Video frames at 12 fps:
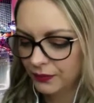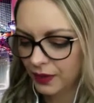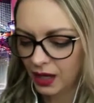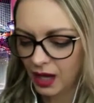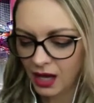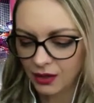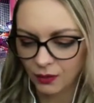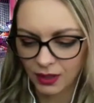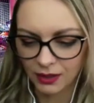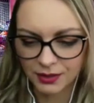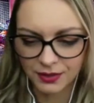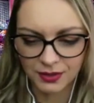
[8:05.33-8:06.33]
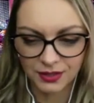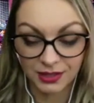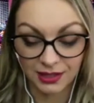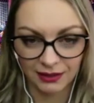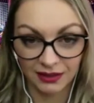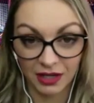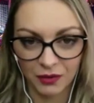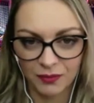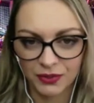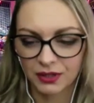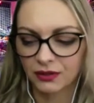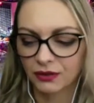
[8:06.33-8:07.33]
I don't want to single out
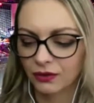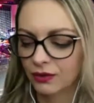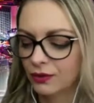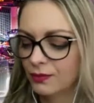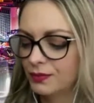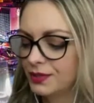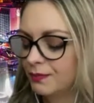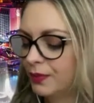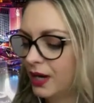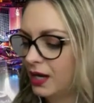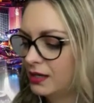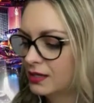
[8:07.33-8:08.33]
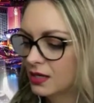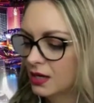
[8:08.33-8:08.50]
particular groups, but